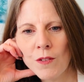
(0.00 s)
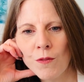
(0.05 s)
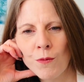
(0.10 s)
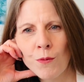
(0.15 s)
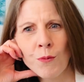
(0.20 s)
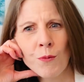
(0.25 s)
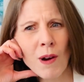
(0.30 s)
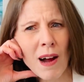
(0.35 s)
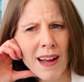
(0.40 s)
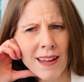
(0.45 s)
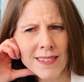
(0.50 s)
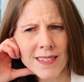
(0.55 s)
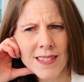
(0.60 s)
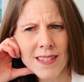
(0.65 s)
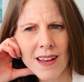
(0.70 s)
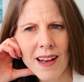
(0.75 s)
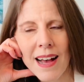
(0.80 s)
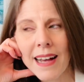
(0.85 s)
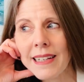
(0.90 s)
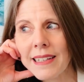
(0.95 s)
rut,
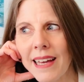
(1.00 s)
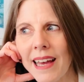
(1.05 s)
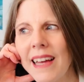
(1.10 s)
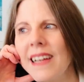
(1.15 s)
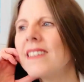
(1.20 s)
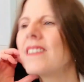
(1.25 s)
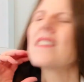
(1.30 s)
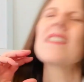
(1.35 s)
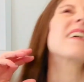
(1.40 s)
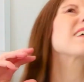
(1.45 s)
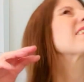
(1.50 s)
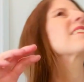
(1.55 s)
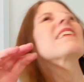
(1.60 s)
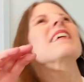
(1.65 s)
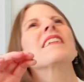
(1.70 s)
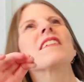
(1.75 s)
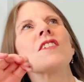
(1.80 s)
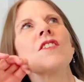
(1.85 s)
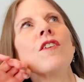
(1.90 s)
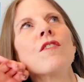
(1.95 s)
I guess. Like,
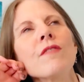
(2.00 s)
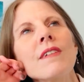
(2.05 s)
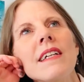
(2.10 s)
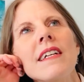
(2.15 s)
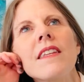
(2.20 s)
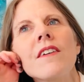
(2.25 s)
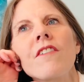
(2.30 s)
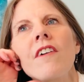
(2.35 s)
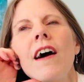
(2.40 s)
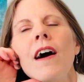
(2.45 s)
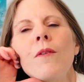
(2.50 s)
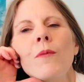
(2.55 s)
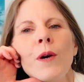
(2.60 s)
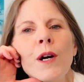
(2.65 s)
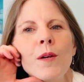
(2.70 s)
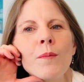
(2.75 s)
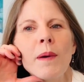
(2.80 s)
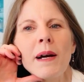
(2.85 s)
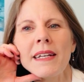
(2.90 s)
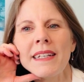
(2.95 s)
that's not really the right
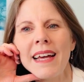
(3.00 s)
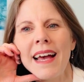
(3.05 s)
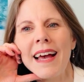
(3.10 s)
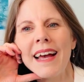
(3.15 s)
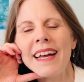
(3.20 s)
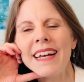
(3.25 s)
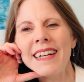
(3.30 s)
word, but yeah,